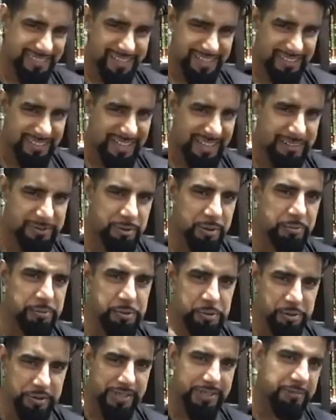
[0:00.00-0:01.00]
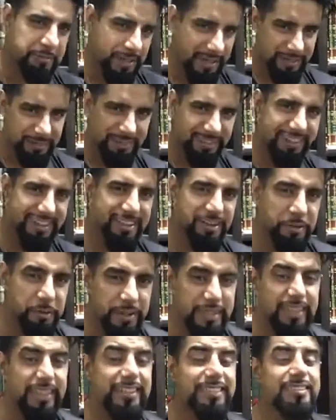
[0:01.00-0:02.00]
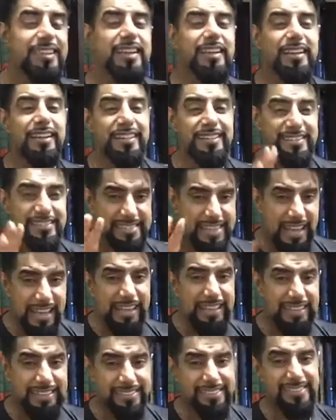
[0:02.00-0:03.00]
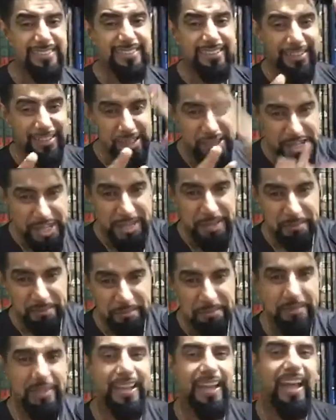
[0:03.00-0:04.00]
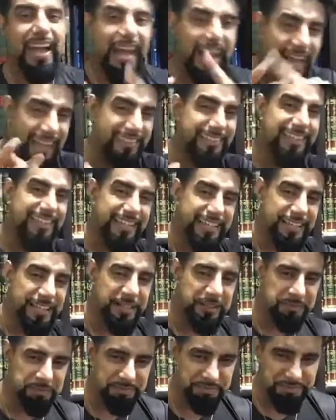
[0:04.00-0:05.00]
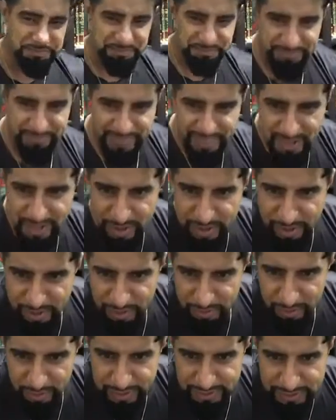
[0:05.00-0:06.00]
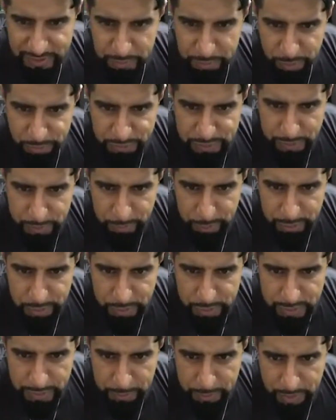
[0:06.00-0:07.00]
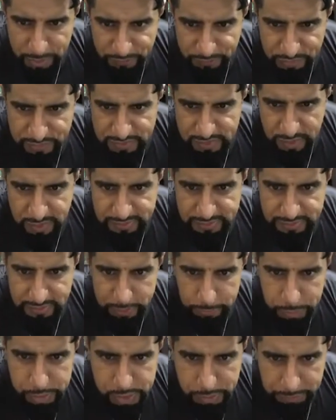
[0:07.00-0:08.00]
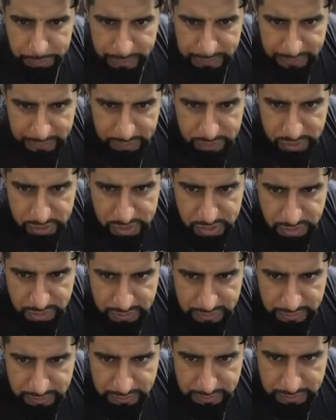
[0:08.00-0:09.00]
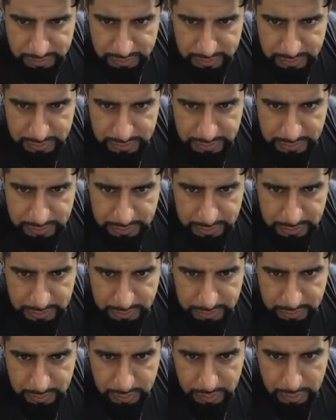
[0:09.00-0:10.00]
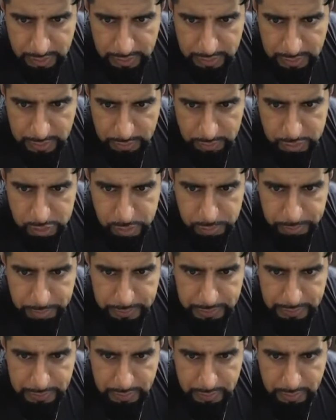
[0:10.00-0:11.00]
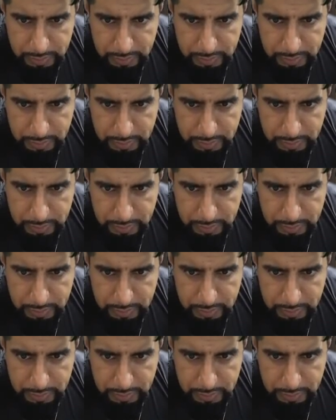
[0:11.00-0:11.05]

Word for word: That's what I'm talking about. With his stakes, gym, and the ilm. Right, so Mufti Abul, you keep emphasizing that we should begin to study the deen, allowed to be